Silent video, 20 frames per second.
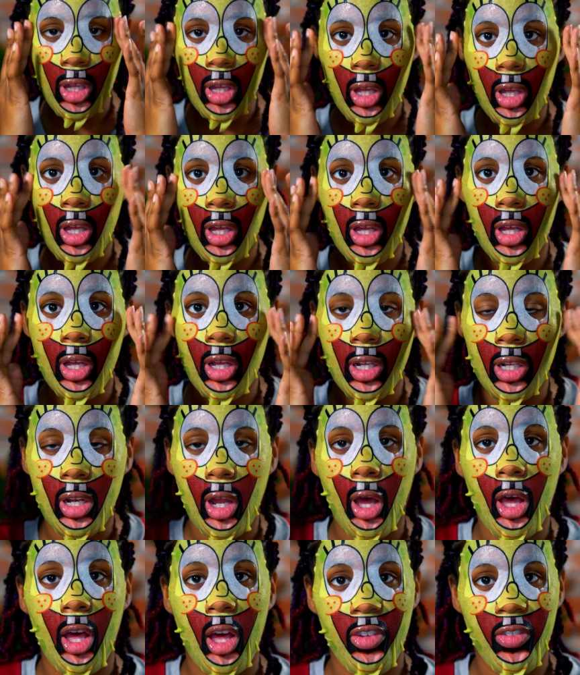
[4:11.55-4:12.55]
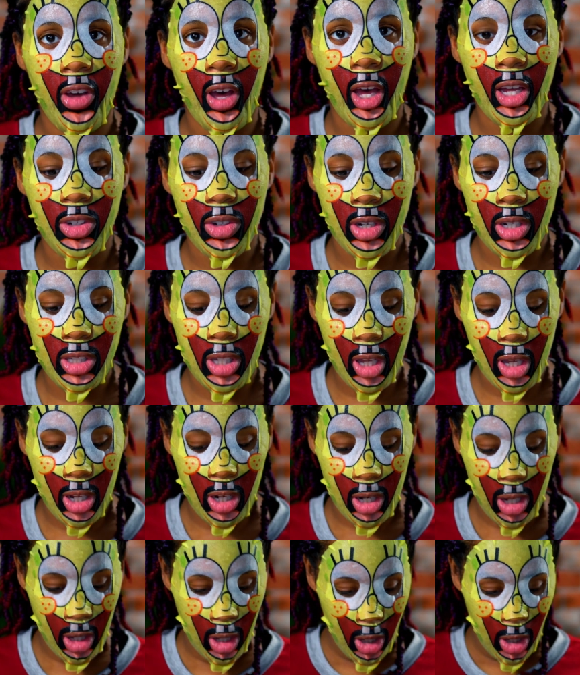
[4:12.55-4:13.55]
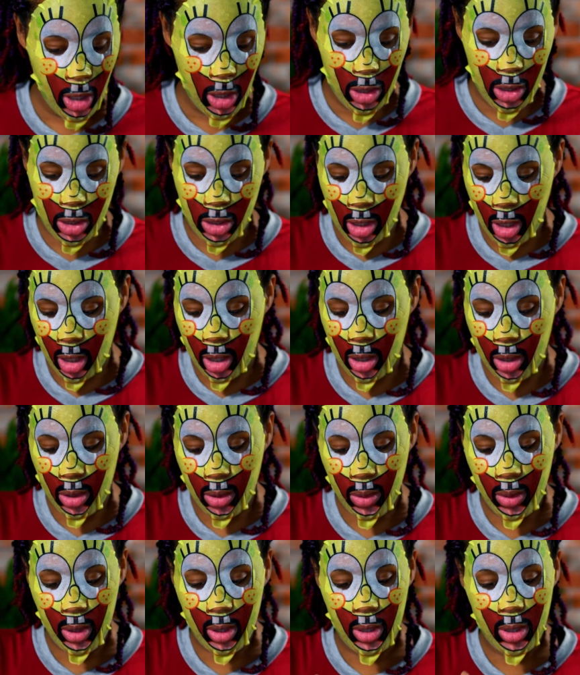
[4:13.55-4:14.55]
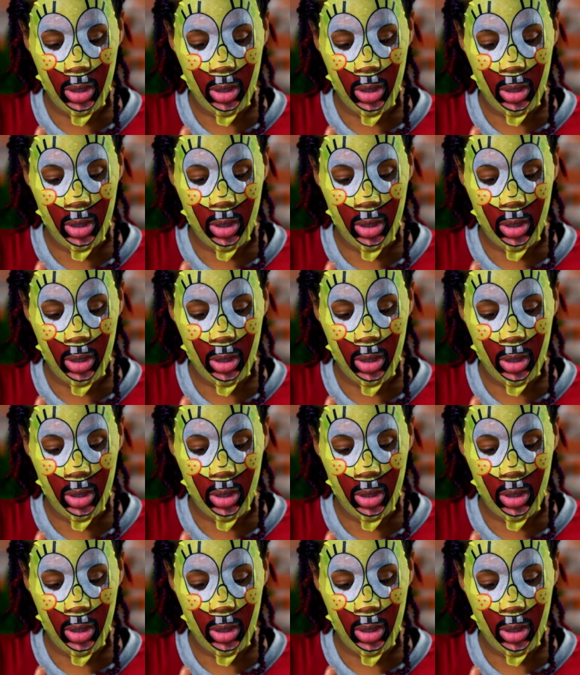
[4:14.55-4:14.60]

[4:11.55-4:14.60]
and I have hydrated skin. So,